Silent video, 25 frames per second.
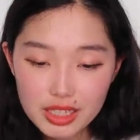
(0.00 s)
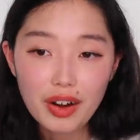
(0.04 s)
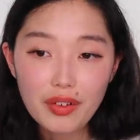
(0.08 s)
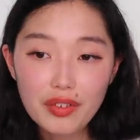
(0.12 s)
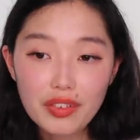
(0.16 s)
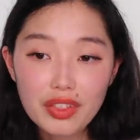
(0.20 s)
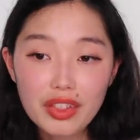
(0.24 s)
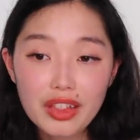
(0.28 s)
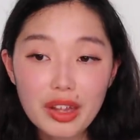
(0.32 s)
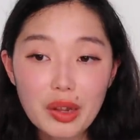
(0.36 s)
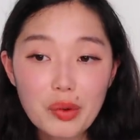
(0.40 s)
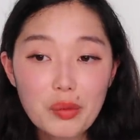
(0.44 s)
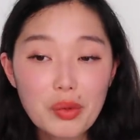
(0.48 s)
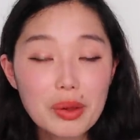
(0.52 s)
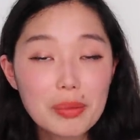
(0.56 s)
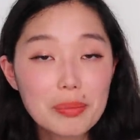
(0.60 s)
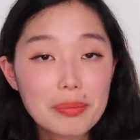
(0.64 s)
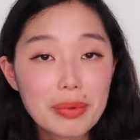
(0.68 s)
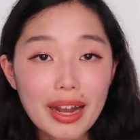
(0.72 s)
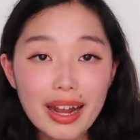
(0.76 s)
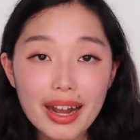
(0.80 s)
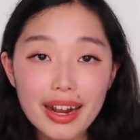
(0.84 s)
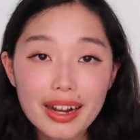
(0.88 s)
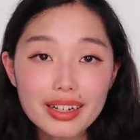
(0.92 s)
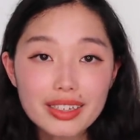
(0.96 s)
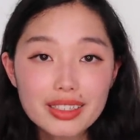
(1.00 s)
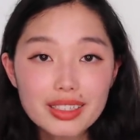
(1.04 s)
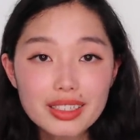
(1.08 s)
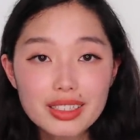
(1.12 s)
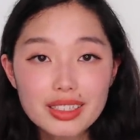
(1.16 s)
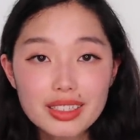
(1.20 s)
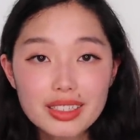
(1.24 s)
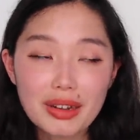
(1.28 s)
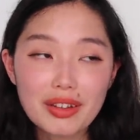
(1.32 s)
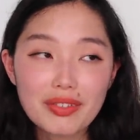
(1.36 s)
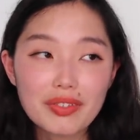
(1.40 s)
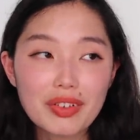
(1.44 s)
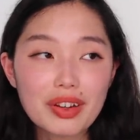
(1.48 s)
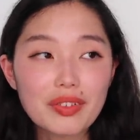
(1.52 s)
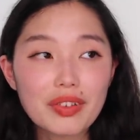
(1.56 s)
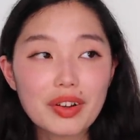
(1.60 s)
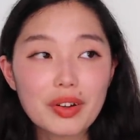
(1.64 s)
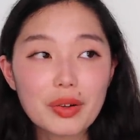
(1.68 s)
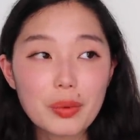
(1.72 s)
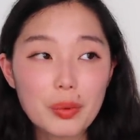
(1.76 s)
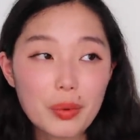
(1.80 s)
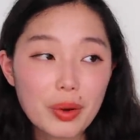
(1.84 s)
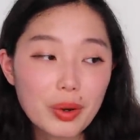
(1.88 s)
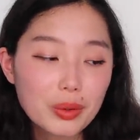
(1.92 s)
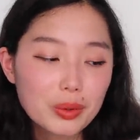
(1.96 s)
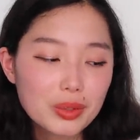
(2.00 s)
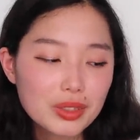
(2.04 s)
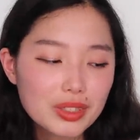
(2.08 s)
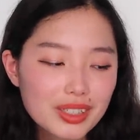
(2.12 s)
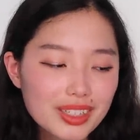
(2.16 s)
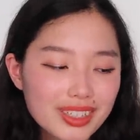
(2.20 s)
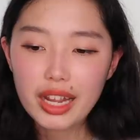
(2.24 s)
Everything will pass, my favorite quote.